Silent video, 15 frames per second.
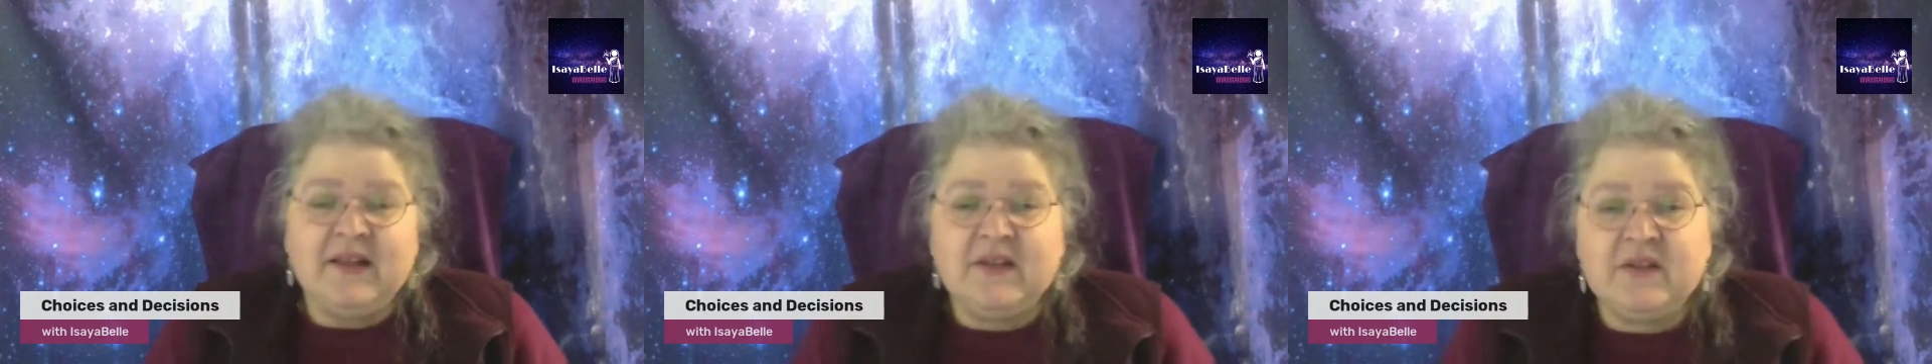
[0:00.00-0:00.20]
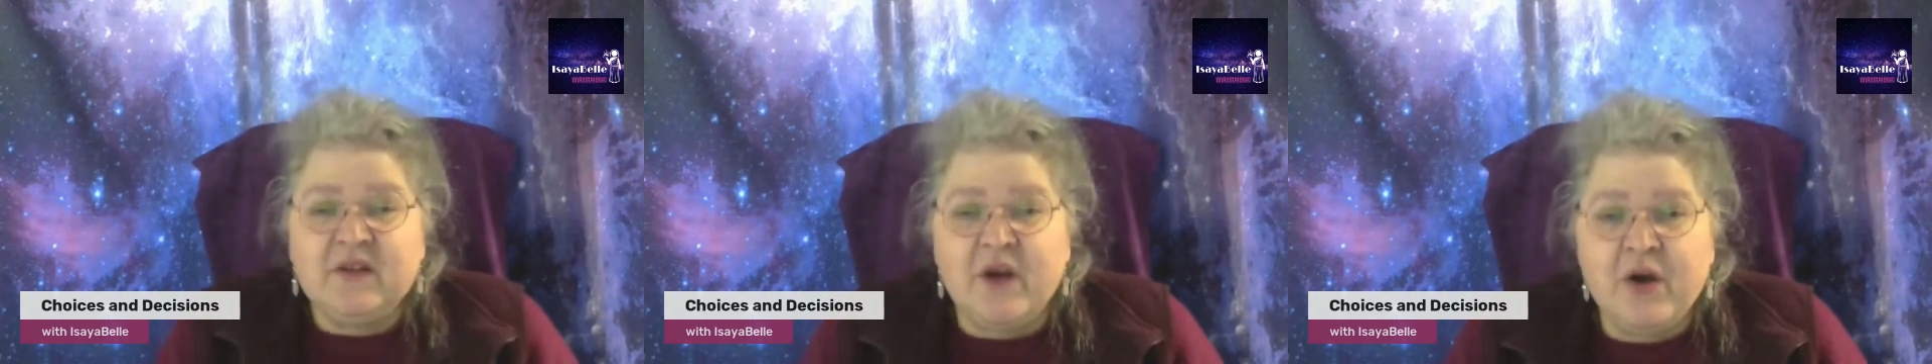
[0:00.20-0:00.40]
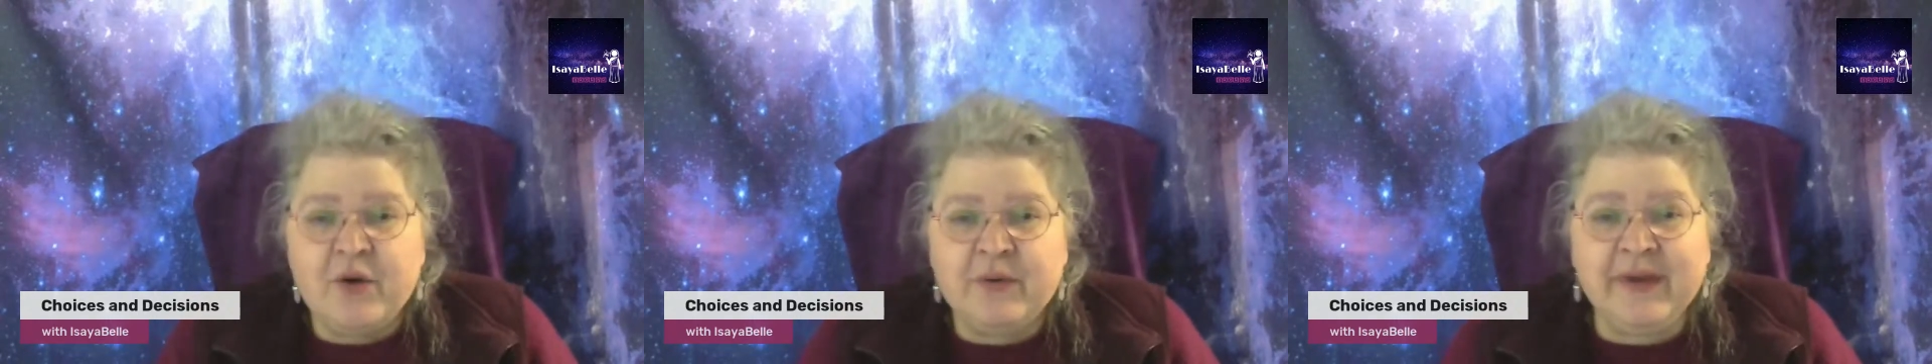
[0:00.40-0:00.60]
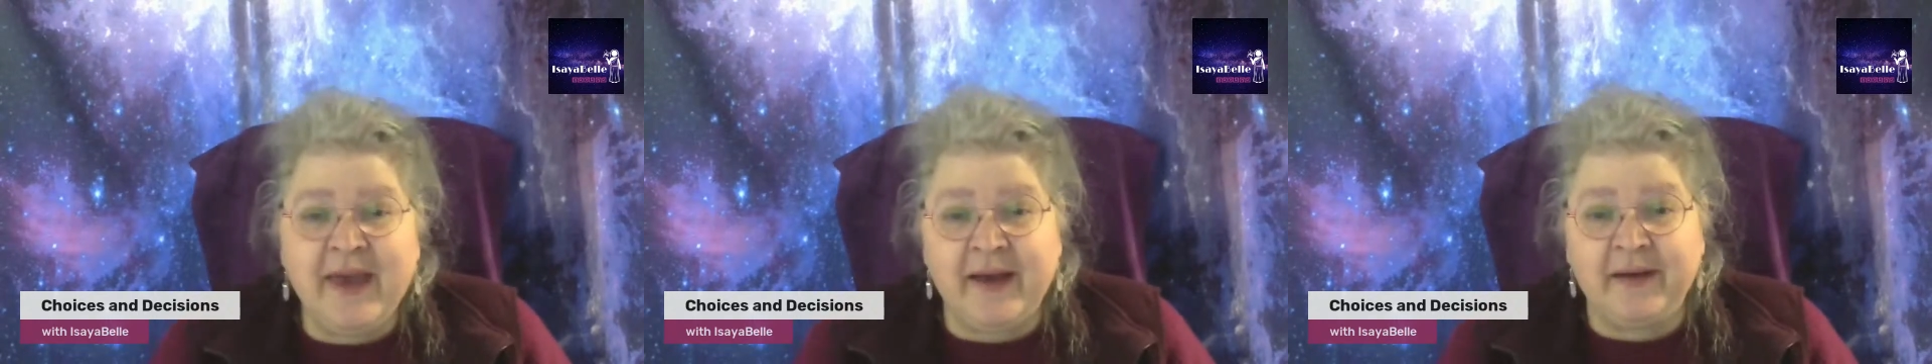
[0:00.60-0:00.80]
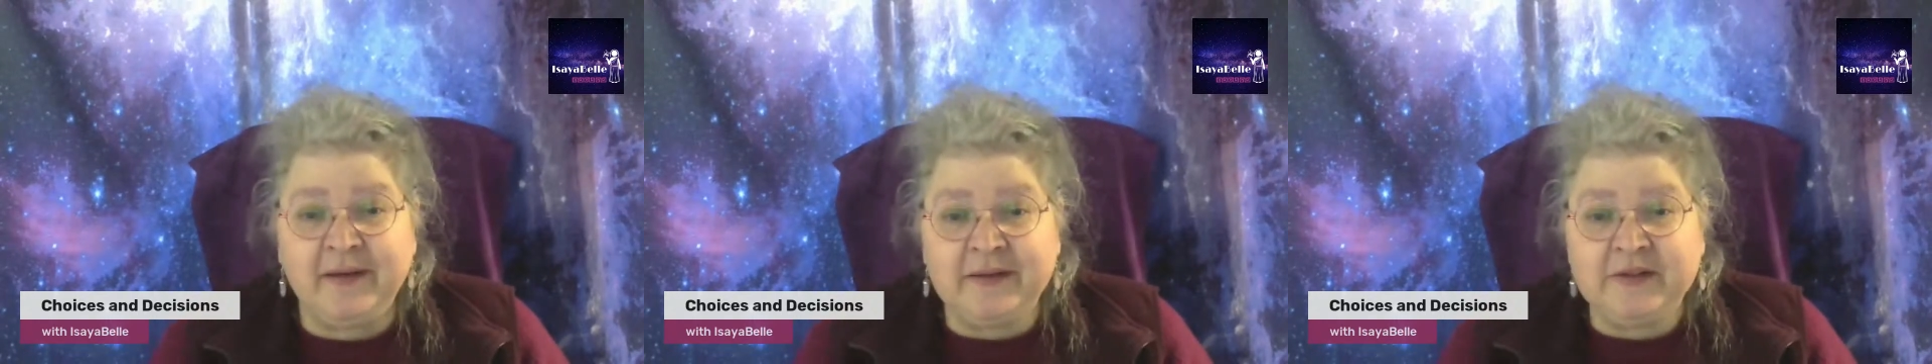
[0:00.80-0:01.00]
So
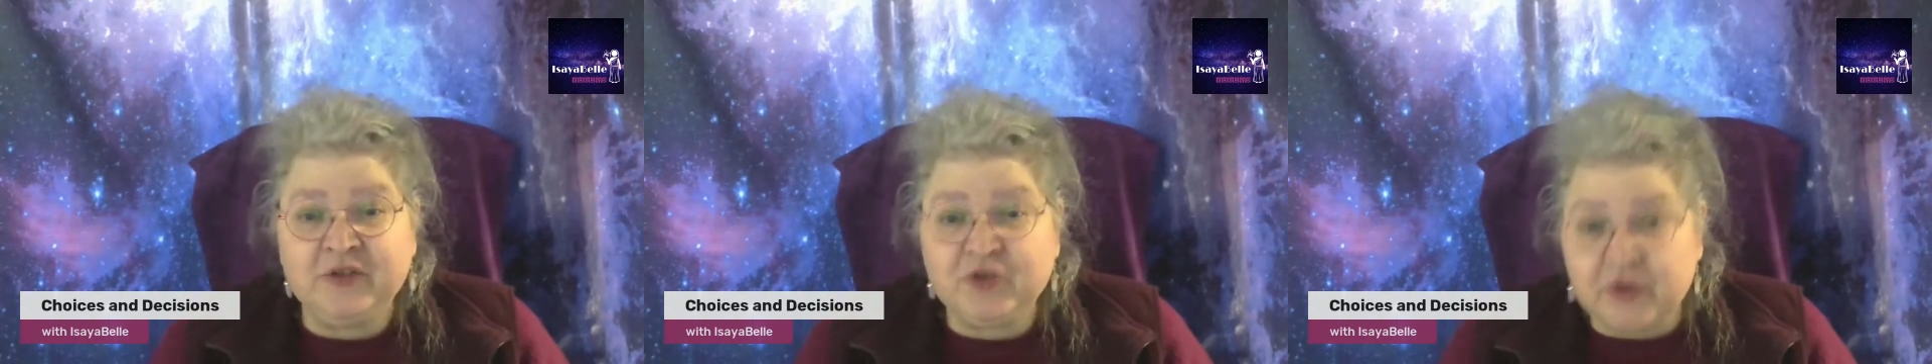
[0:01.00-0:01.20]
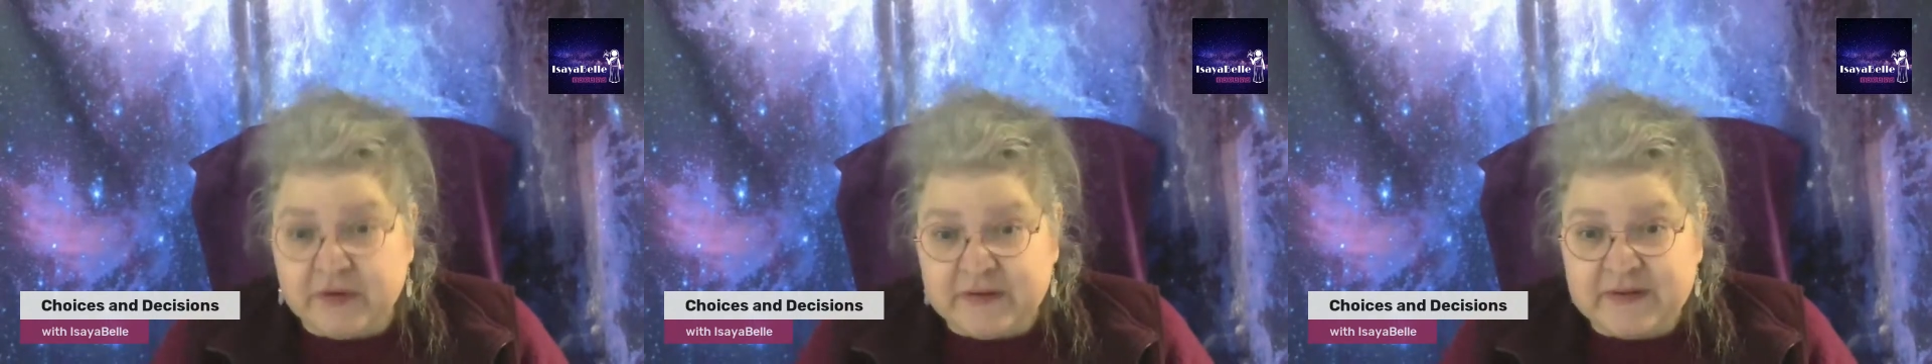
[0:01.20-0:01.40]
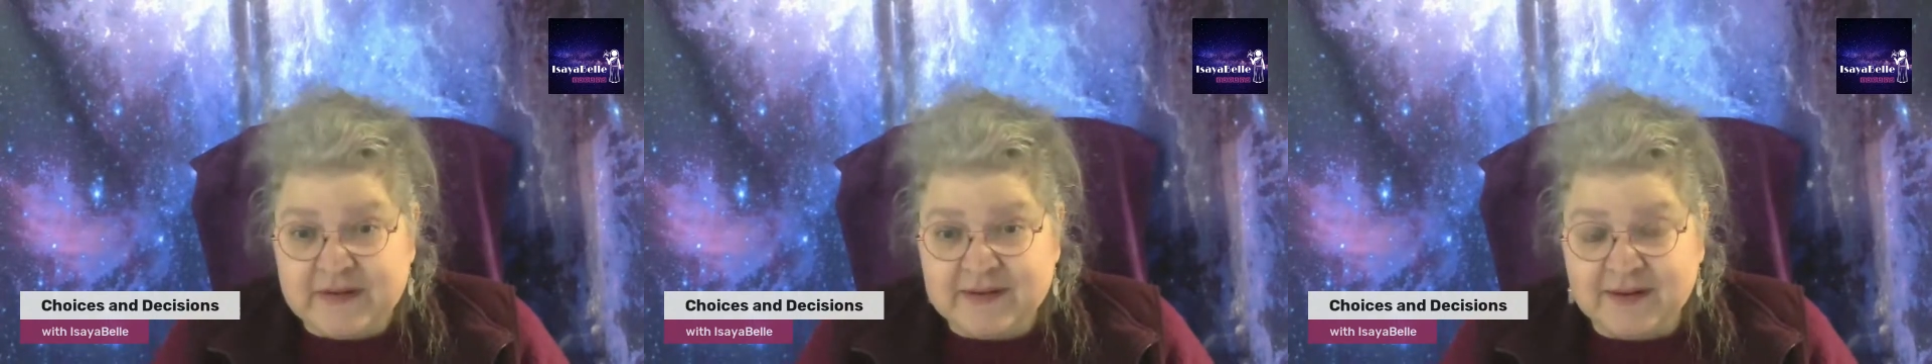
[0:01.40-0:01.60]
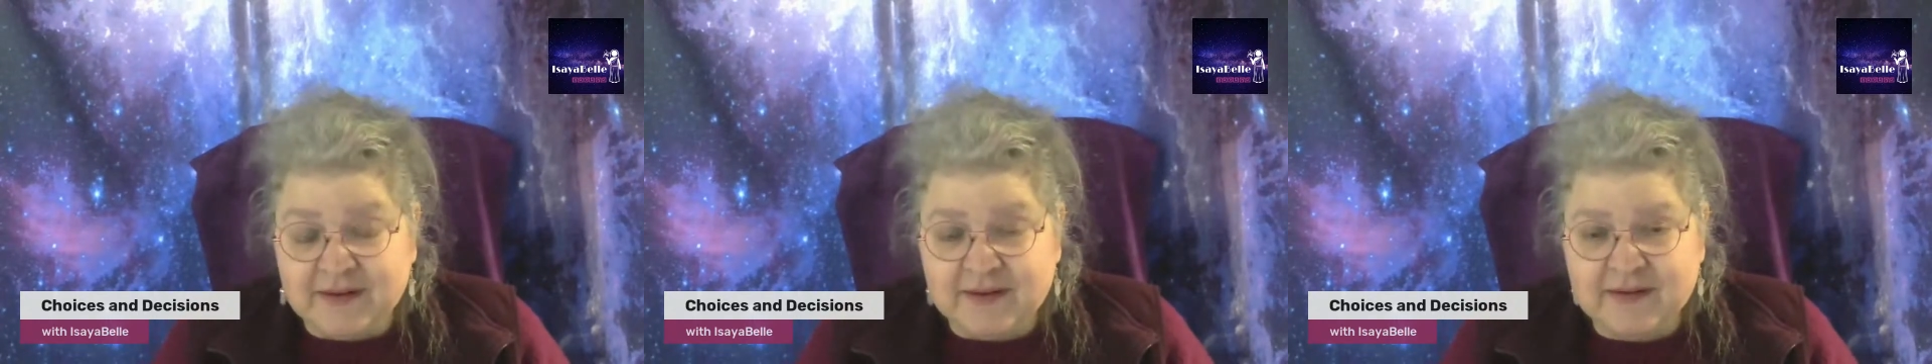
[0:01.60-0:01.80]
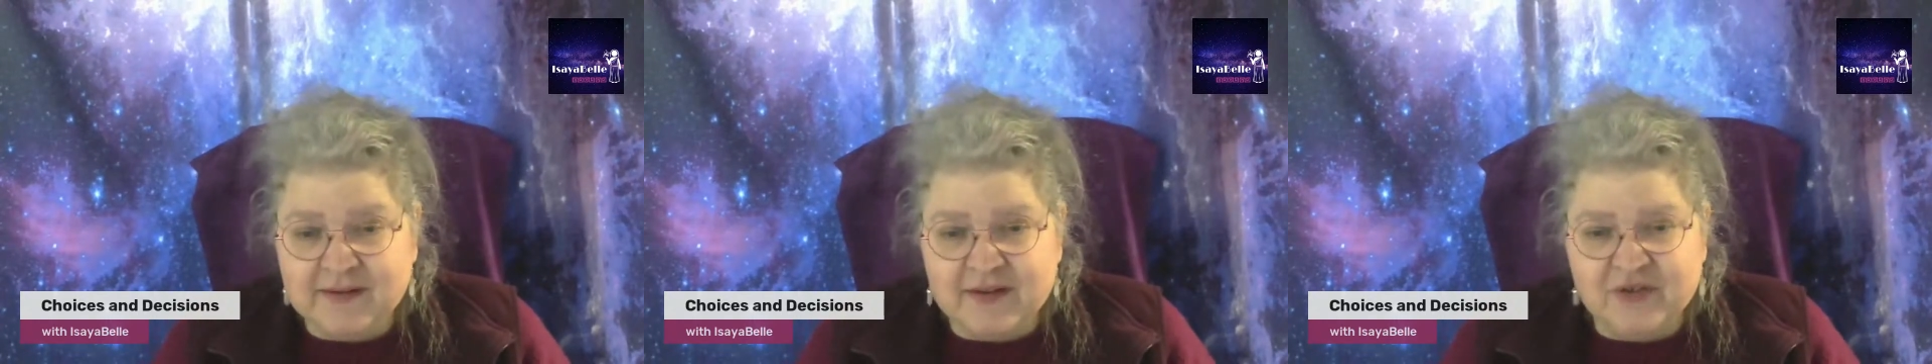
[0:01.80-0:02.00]
yeah, choices and
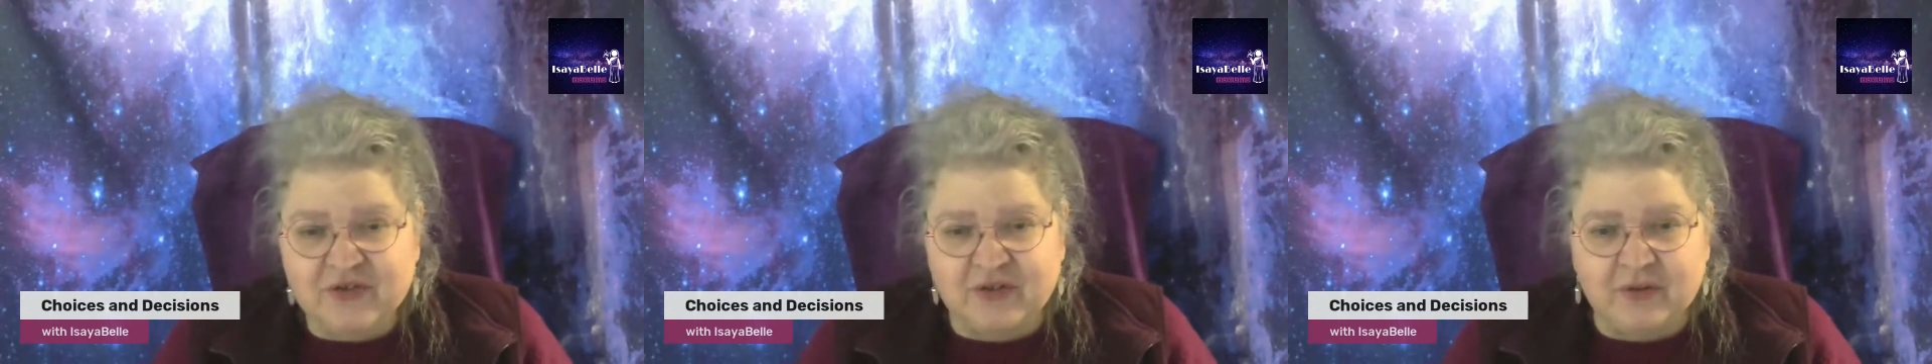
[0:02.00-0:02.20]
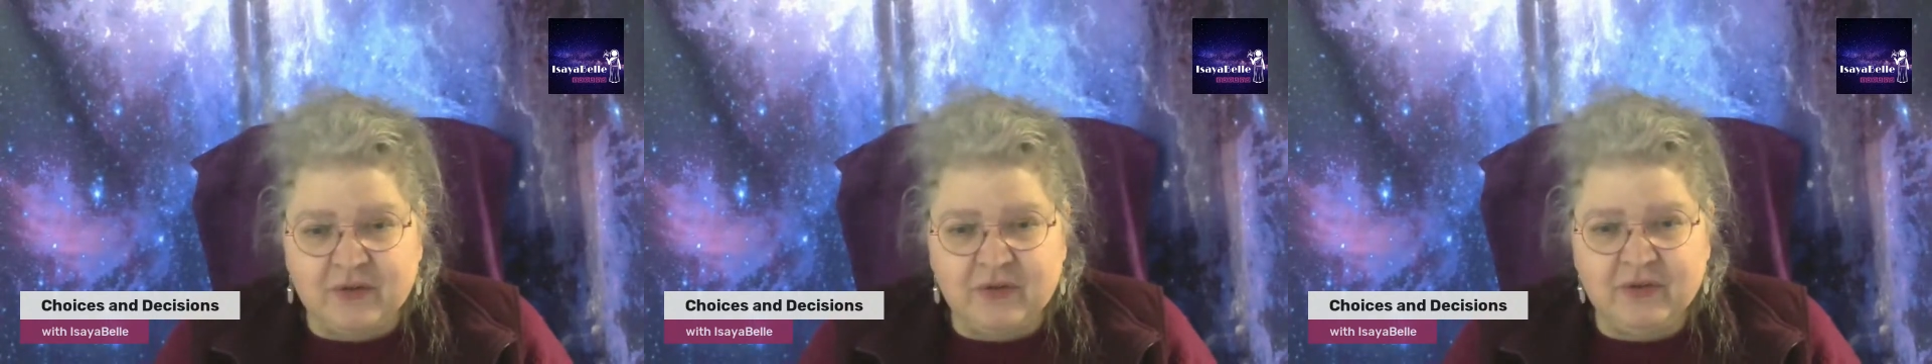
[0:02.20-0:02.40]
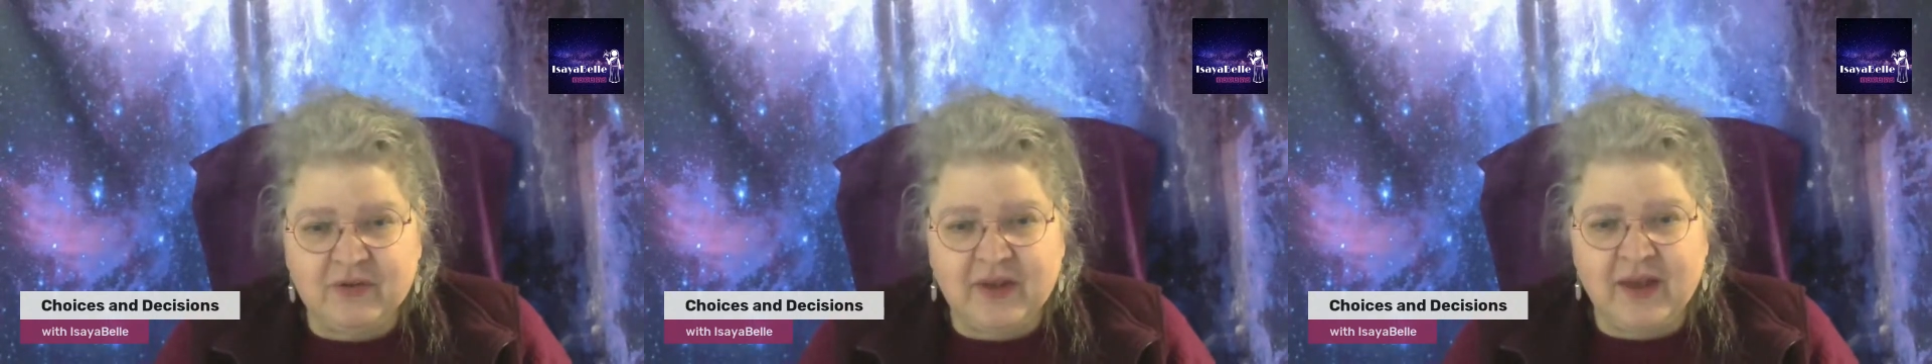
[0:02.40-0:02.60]
decisions,